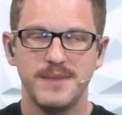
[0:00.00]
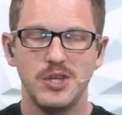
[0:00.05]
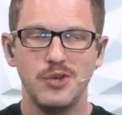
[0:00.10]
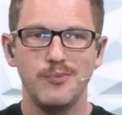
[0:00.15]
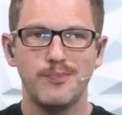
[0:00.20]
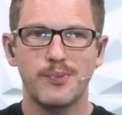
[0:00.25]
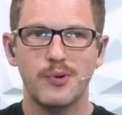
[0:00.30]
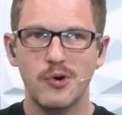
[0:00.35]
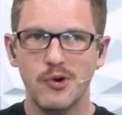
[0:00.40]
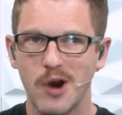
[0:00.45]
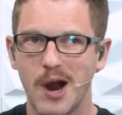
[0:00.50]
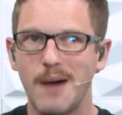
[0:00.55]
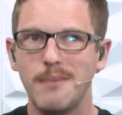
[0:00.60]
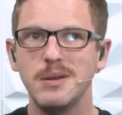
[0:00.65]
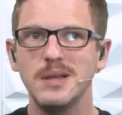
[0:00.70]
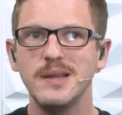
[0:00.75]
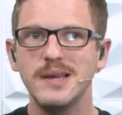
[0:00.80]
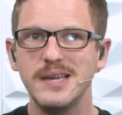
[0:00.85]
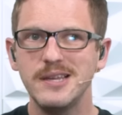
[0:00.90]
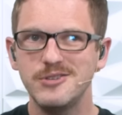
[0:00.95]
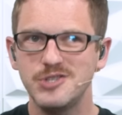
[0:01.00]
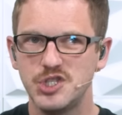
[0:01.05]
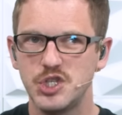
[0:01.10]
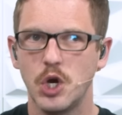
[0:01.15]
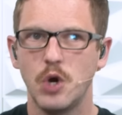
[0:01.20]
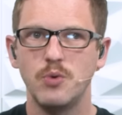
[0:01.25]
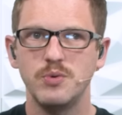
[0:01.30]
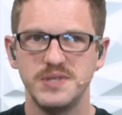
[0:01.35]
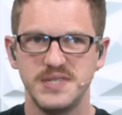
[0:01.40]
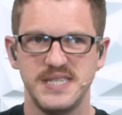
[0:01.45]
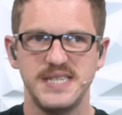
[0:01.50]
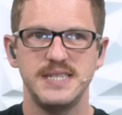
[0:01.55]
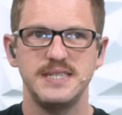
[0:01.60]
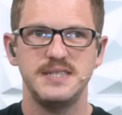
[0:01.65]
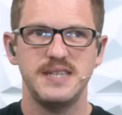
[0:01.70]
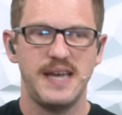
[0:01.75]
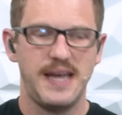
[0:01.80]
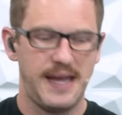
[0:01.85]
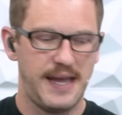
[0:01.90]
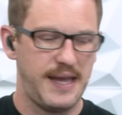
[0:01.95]
you probably don't
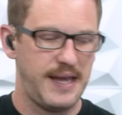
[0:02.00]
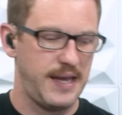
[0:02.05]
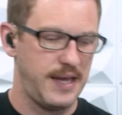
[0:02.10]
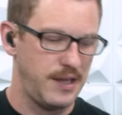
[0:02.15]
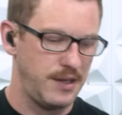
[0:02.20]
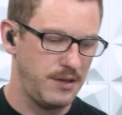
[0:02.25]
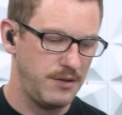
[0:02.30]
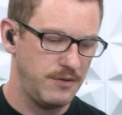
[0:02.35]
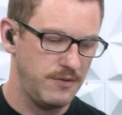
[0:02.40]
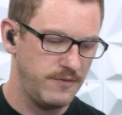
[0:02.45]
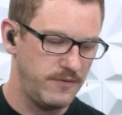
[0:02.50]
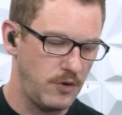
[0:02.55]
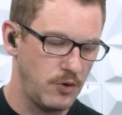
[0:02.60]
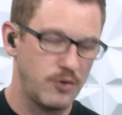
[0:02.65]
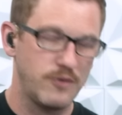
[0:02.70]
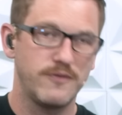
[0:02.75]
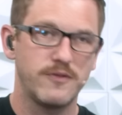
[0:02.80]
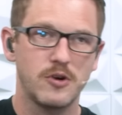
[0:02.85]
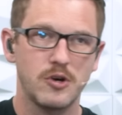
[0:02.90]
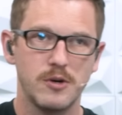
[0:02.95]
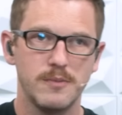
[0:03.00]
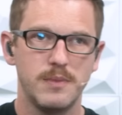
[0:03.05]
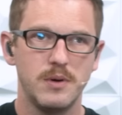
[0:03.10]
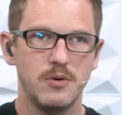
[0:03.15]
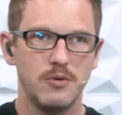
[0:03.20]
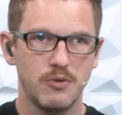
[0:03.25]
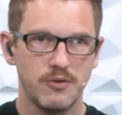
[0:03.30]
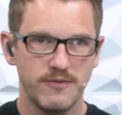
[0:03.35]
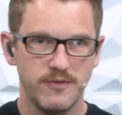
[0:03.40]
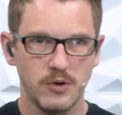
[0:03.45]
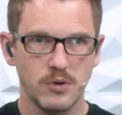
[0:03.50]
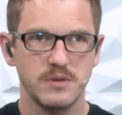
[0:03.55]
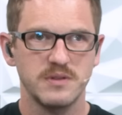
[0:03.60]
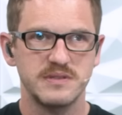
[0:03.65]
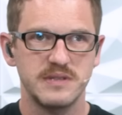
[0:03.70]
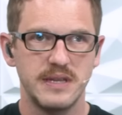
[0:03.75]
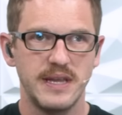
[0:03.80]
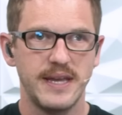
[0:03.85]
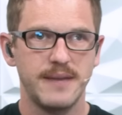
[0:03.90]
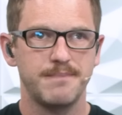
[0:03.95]
need to add vocal verb or vocal
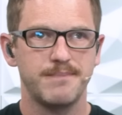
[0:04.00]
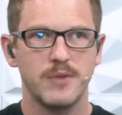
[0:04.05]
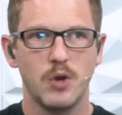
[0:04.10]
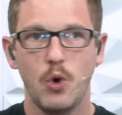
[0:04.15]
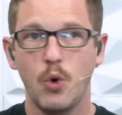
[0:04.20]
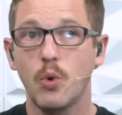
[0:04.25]
delay,